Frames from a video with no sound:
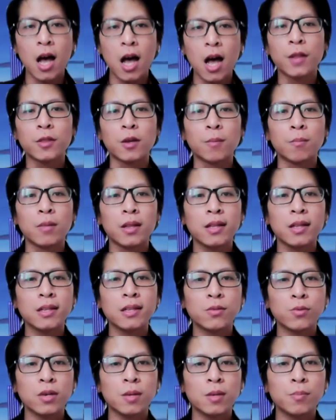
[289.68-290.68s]
The
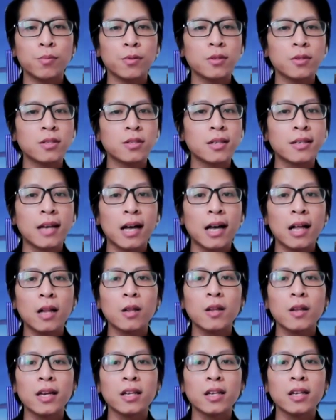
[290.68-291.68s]
military personnel,
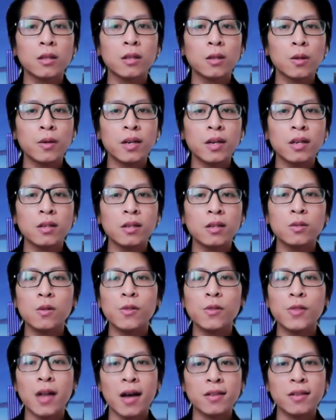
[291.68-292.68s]
including two
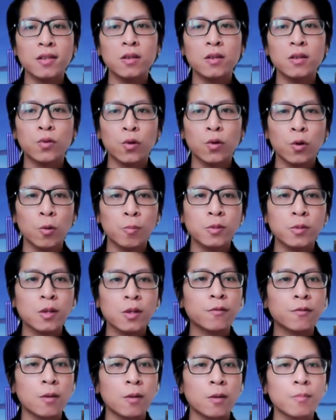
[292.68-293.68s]
thousand troops
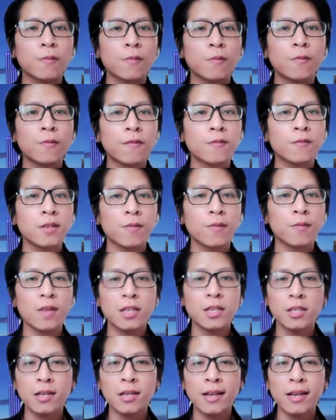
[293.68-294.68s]
from the fifth
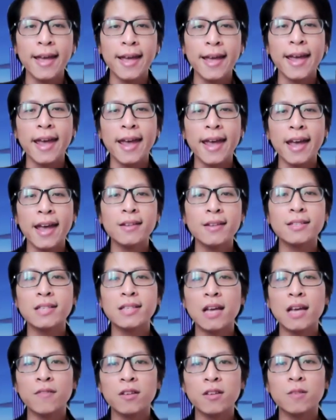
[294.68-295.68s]
Division and the
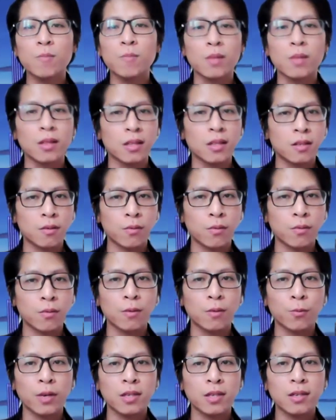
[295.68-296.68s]
seventh Military
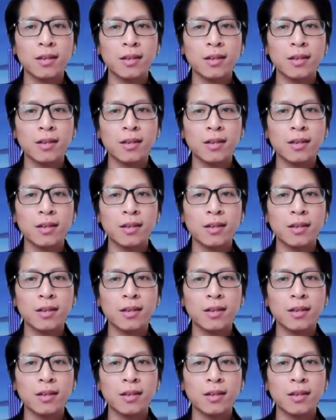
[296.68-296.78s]
Region,